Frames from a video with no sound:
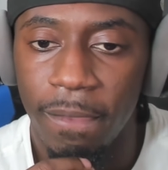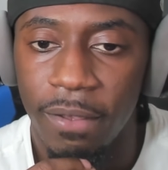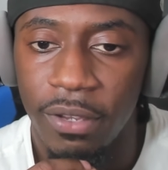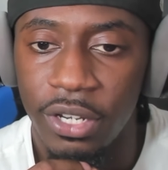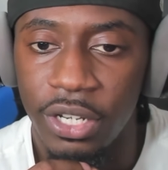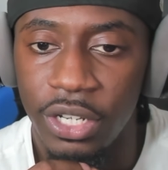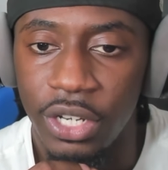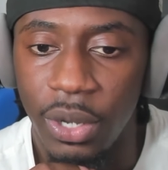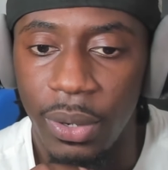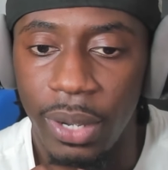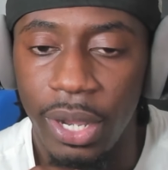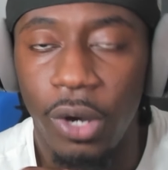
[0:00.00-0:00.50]

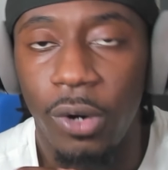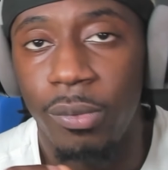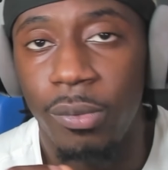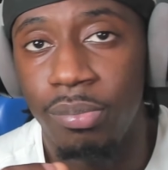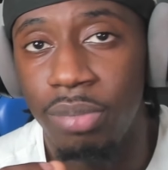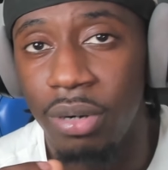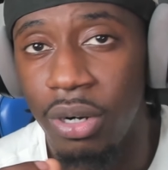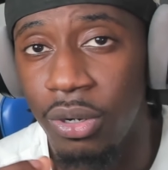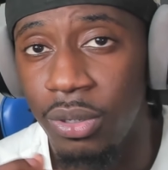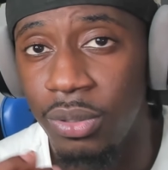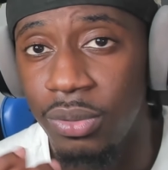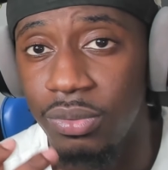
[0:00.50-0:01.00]
you know, help
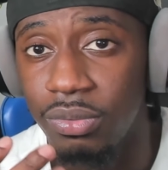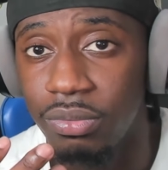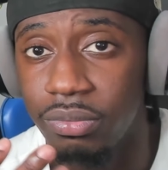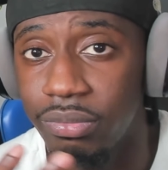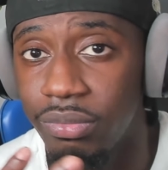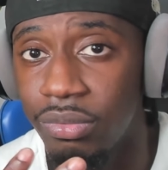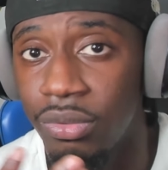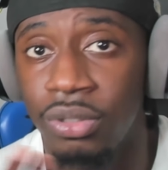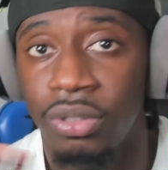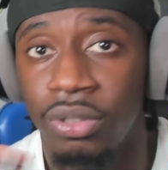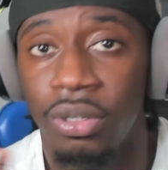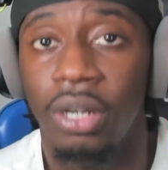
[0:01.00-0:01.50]
bro
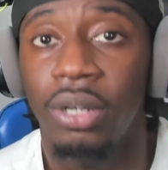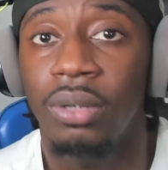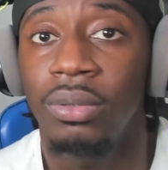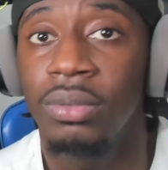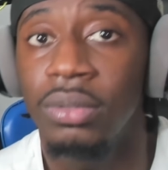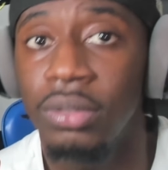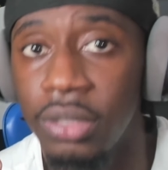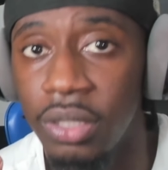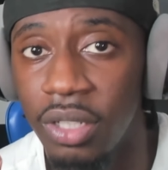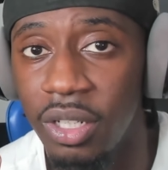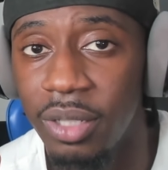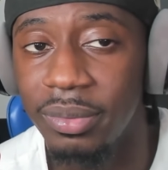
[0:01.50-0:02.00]
grow.
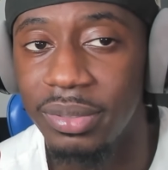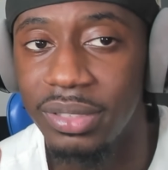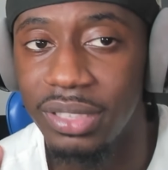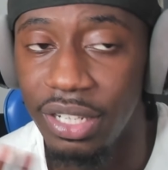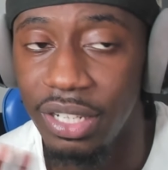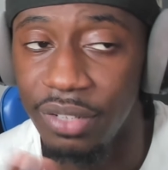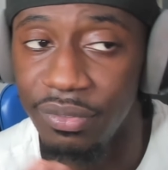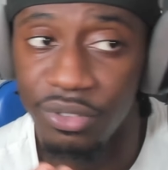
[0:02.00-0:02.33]
You know what I'm saying?